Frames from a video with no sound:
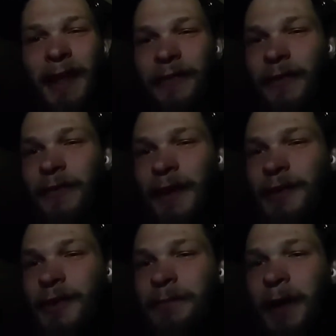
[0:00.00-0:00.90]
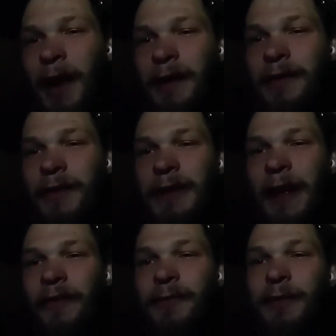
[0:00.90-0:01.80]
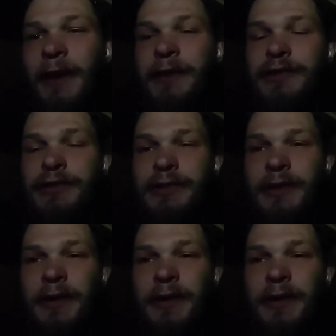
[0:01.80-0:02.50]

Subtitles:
as he said goodbye to the last branch.